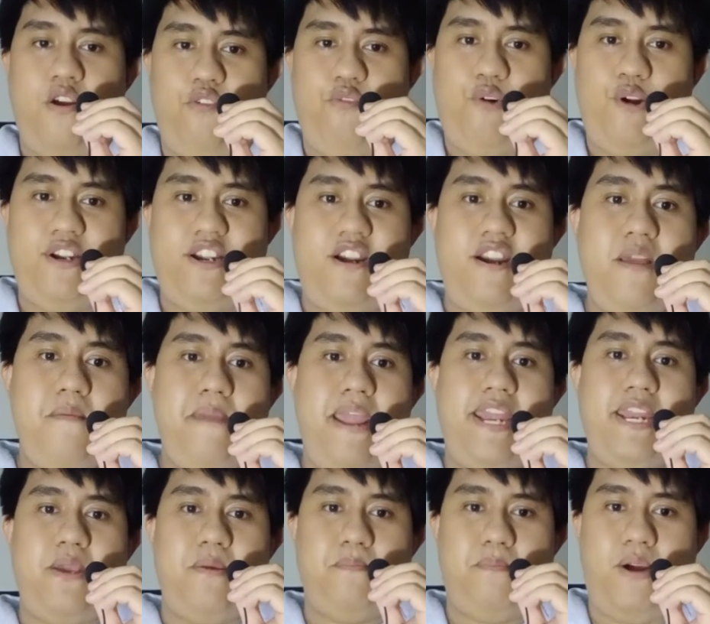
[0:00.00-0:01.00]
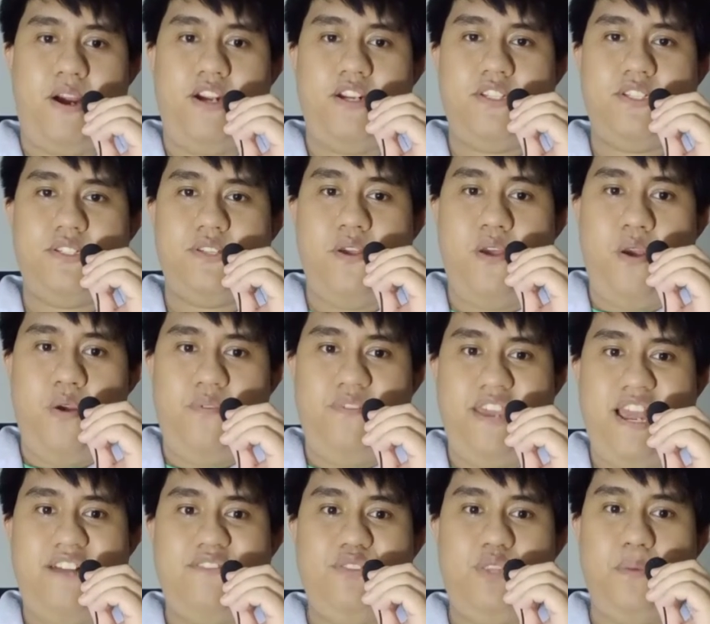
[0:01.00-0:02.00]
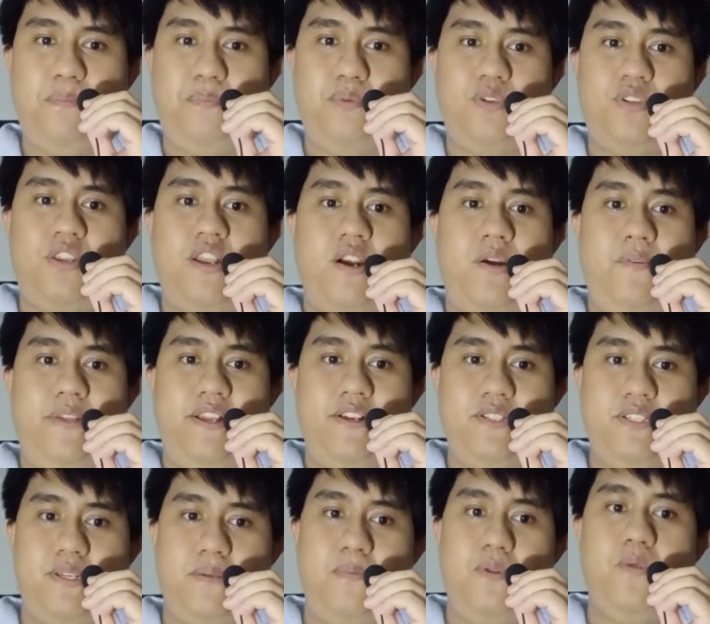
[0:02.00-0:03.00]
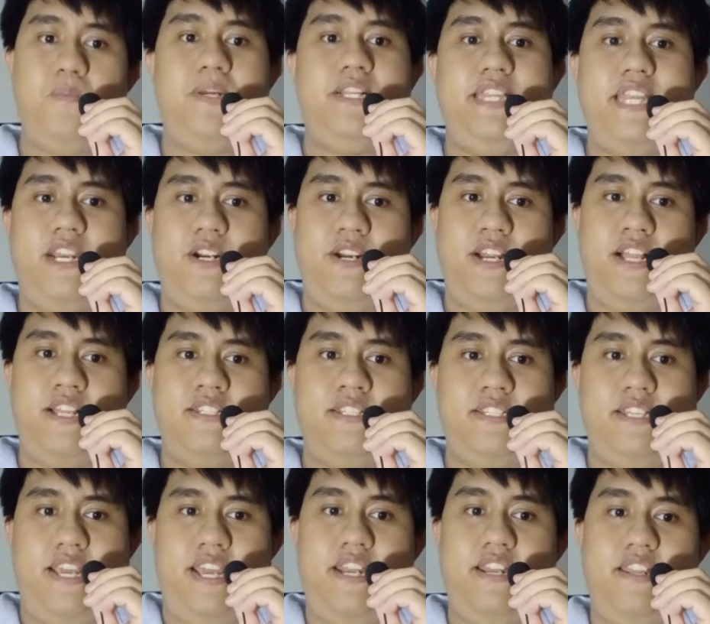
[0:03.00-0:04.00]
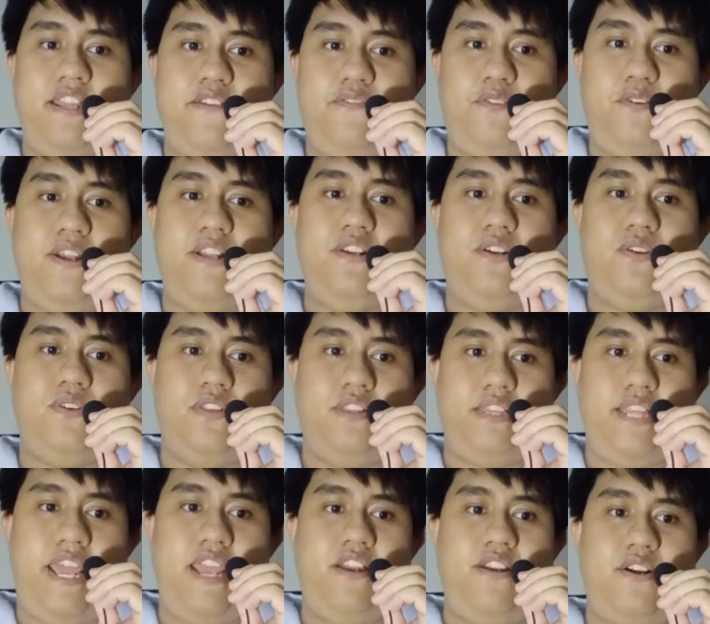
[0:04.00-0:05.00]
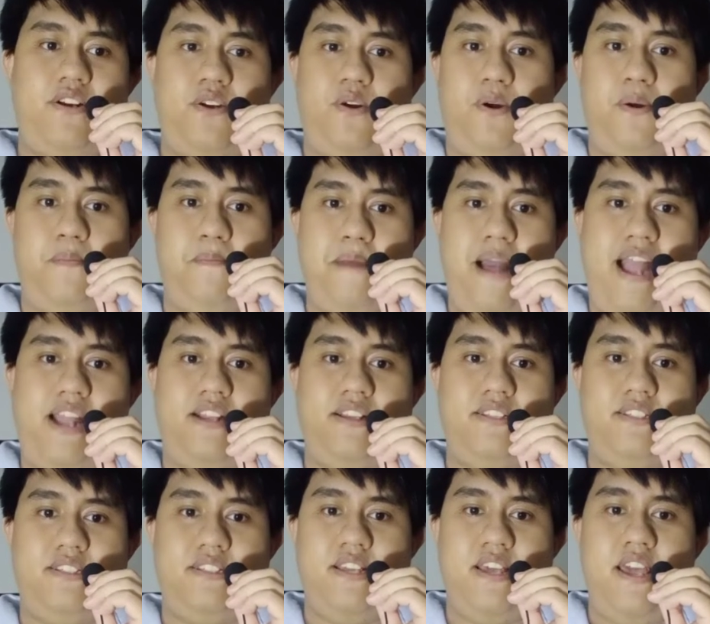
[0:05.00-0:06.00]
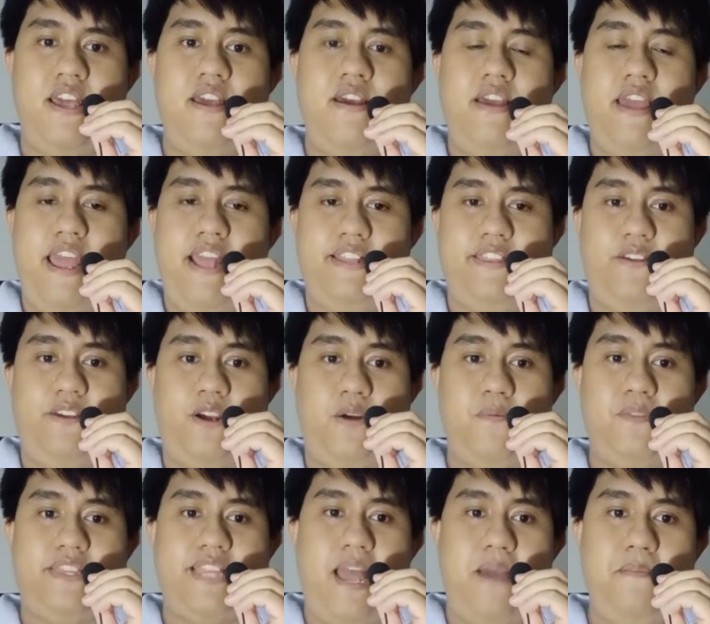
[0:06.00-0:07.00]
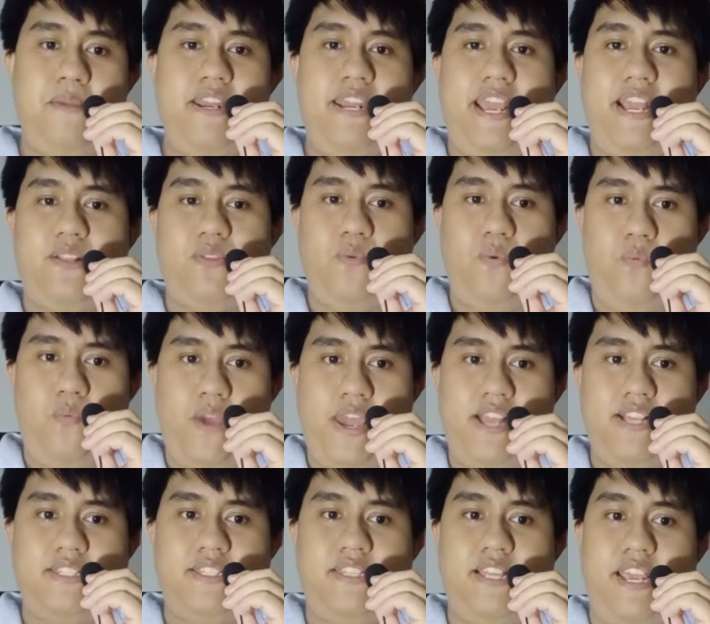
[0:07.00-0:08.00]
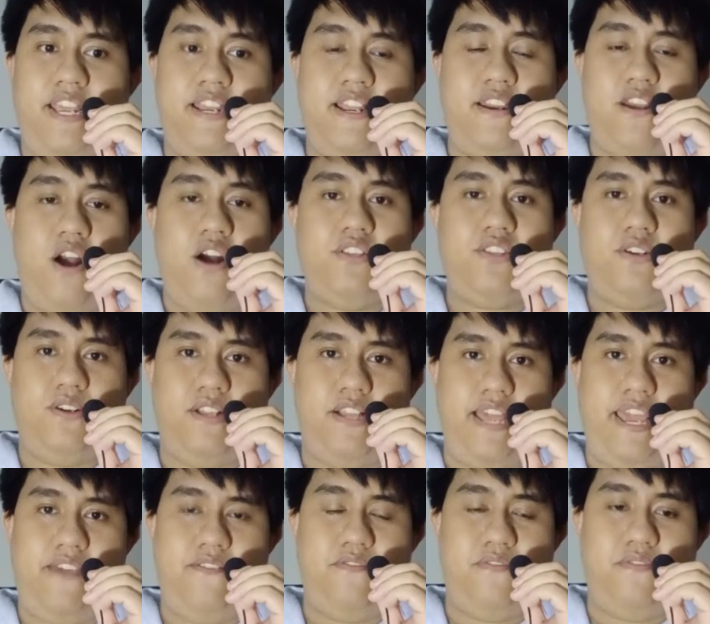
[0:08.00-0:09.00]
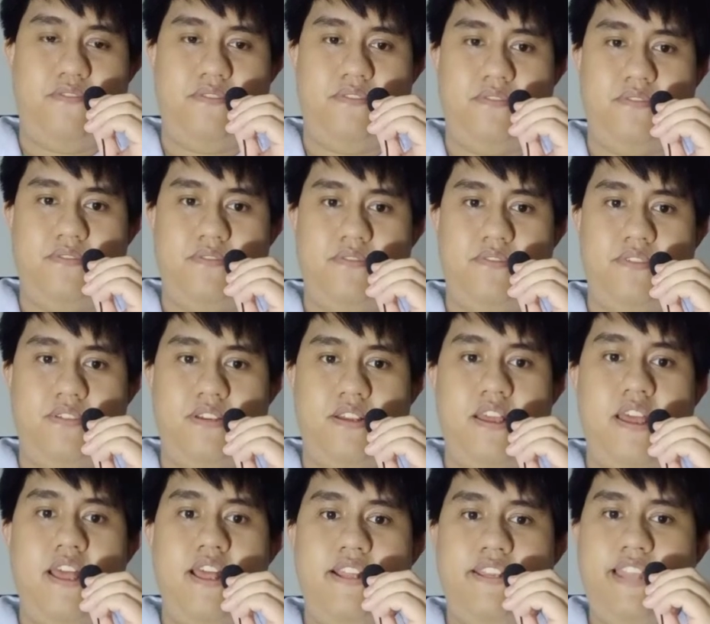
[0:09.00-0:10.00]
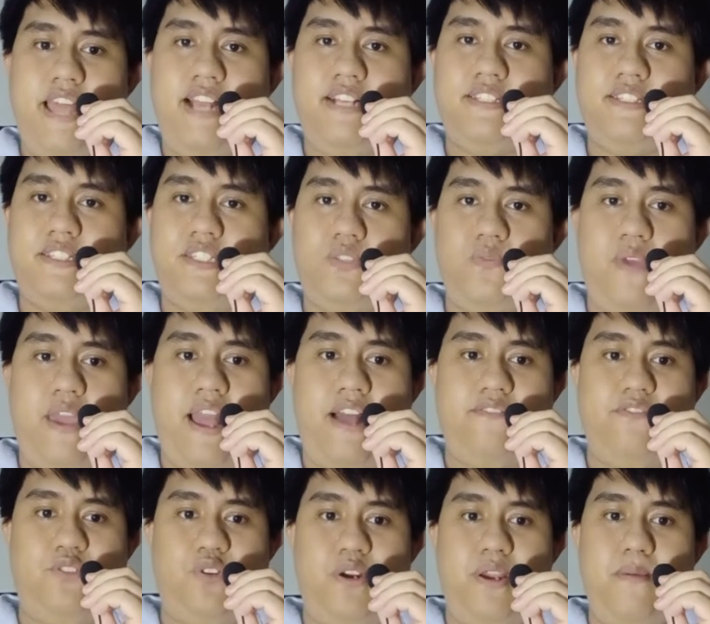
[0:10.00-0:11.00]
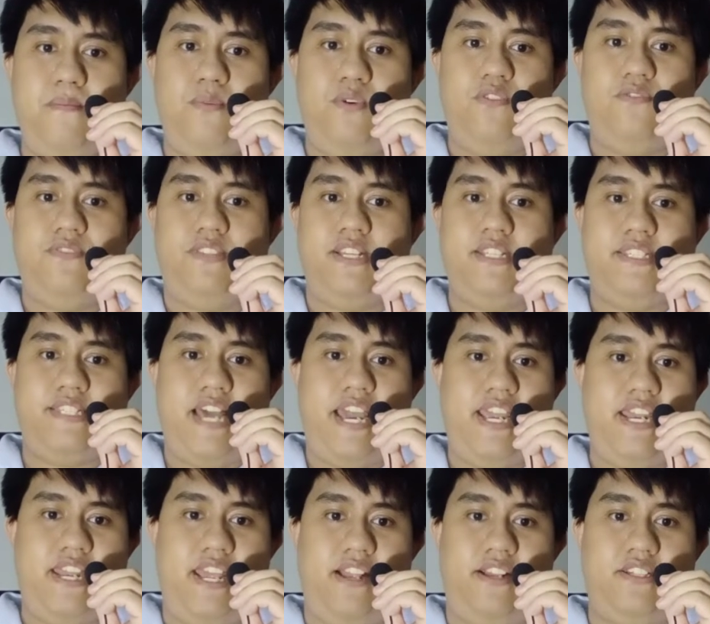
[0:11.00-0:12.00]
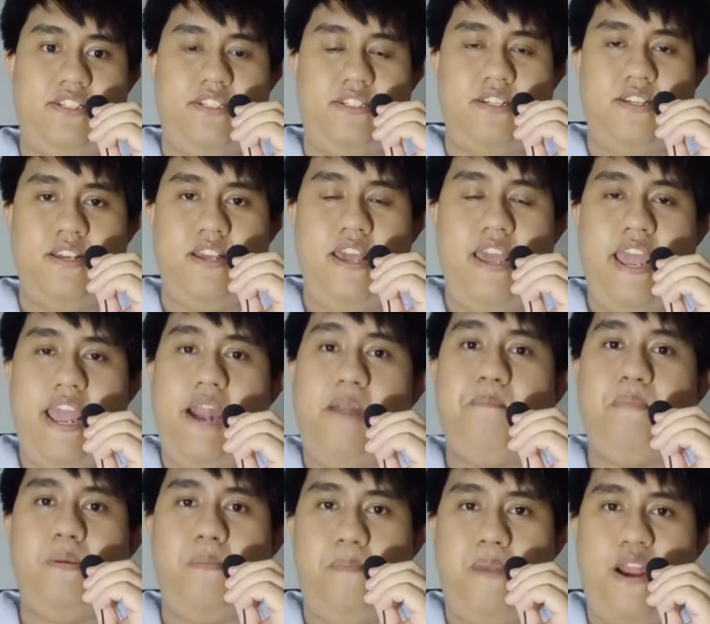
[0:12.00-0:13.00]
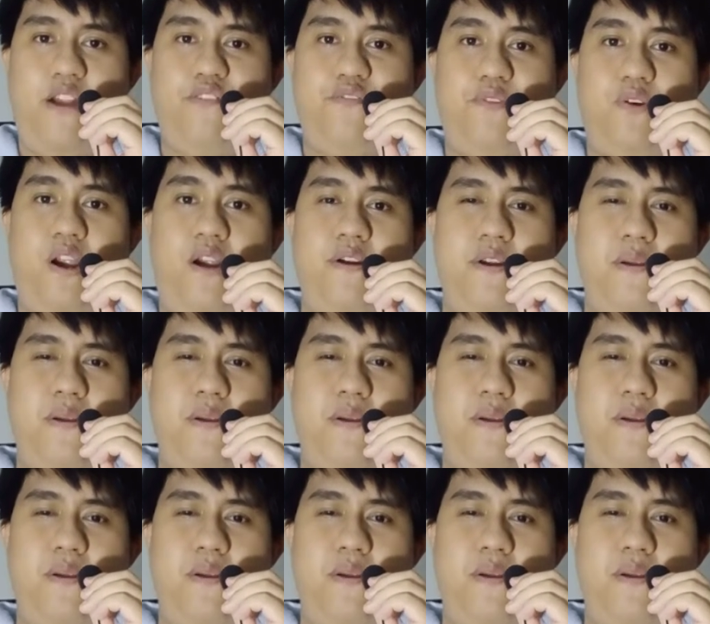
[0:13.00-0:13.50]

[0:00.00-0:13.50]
For the remaining parts, we have to put reusable materials in different container or bags and decontaminate waste in an autoclave. Next is we have to remove the signage and prepare for a